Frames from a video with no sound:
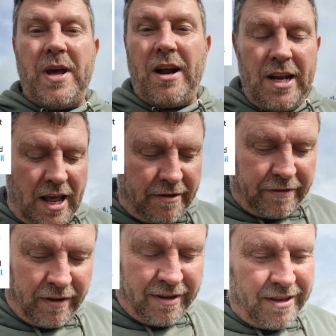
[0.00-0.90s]
where I
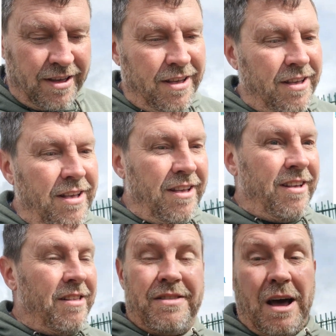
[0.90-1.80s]
live,
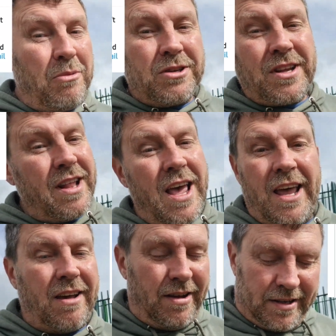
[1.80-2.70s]
that wasn't
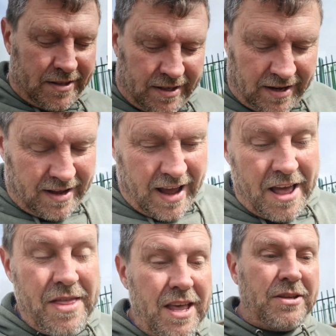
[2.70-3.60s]
there, guys.
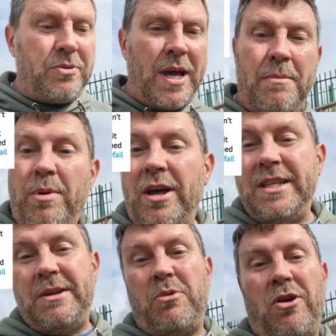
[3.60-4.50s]
And that's where in
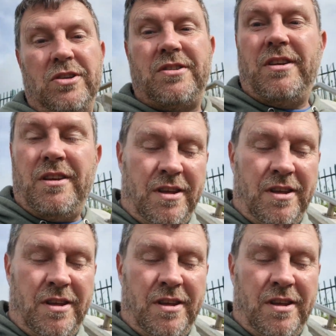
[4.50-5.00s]
Blind it was.